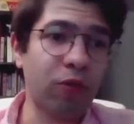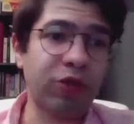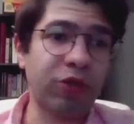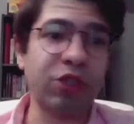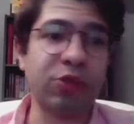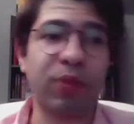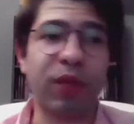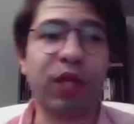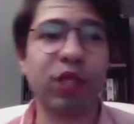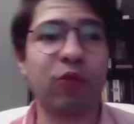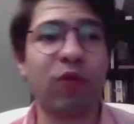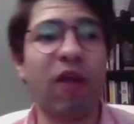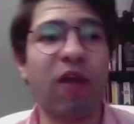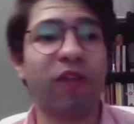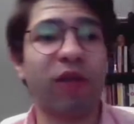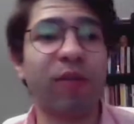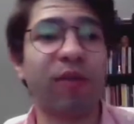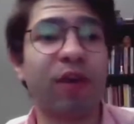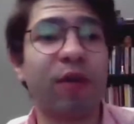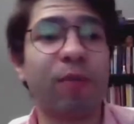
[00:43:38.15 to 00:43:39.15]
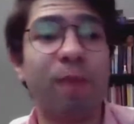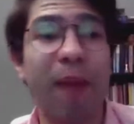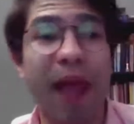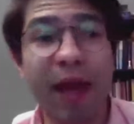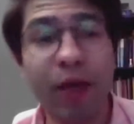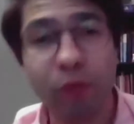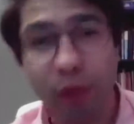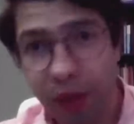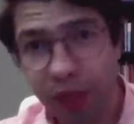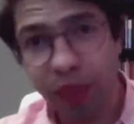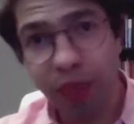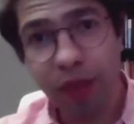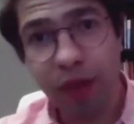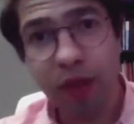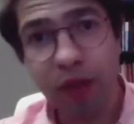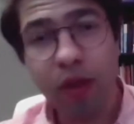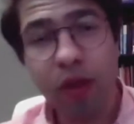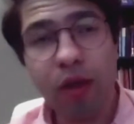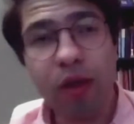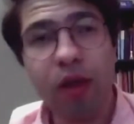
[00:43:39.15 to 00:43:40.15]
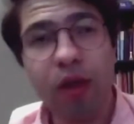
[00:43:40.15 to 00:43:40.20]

which is because we have limited bandwidth,